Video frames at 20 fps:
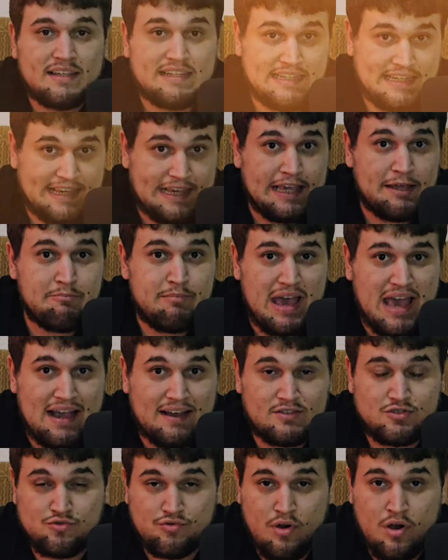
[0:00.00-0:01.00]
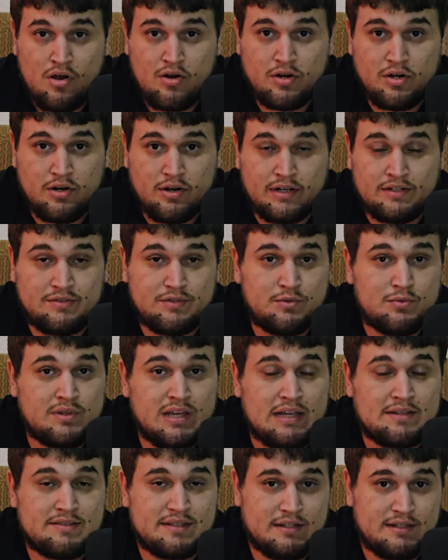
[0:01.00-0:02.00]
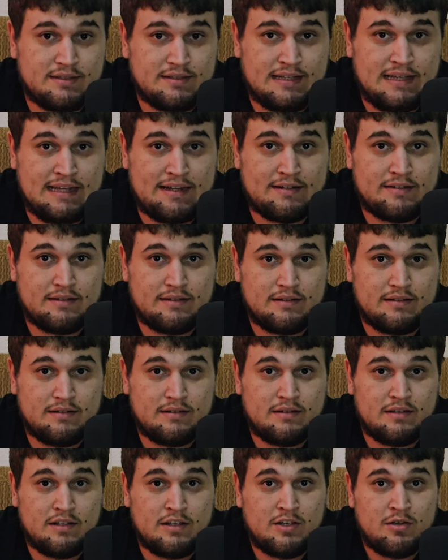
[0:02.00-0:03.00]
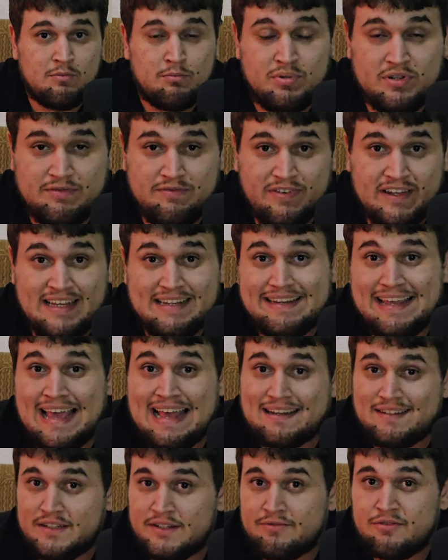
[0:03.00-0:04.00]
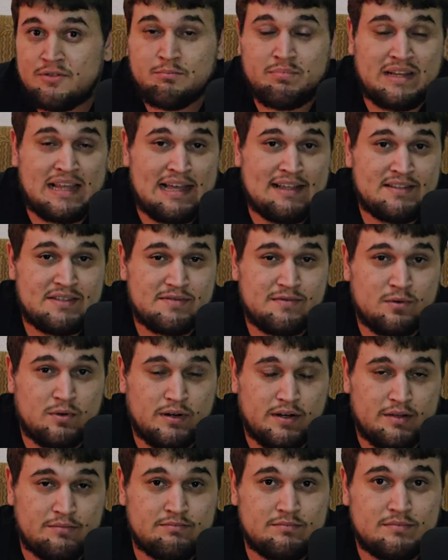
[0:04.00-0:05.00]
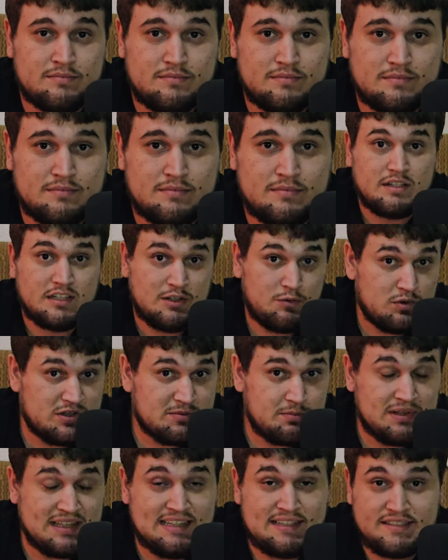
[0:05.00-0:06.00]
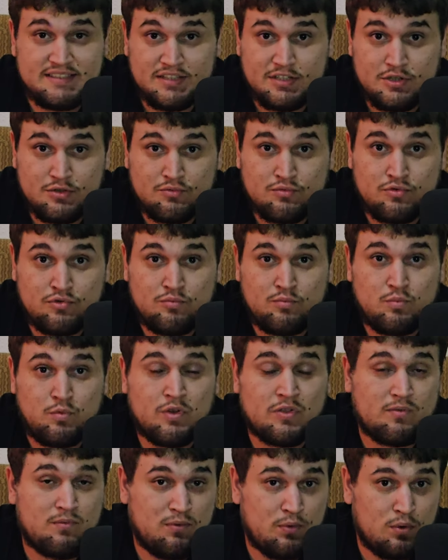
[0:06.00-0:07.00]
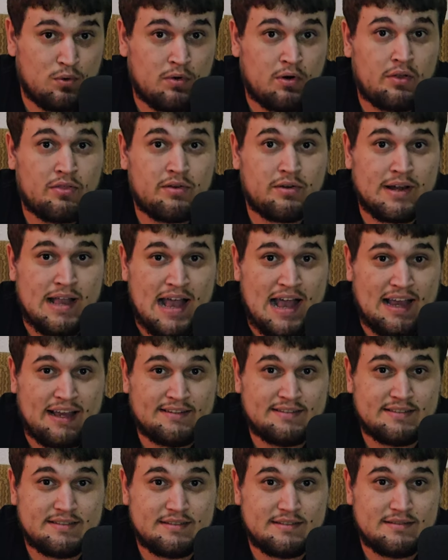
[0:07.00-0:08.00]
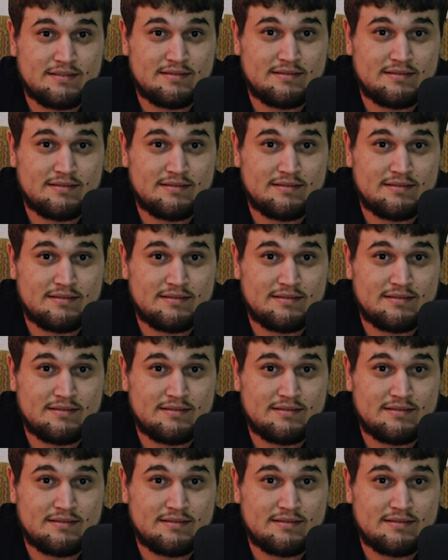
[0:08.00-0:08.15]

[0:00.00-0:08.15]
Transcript: He came back stronger in 2010 but fate had different plans for him. He was placed in a group with four other guys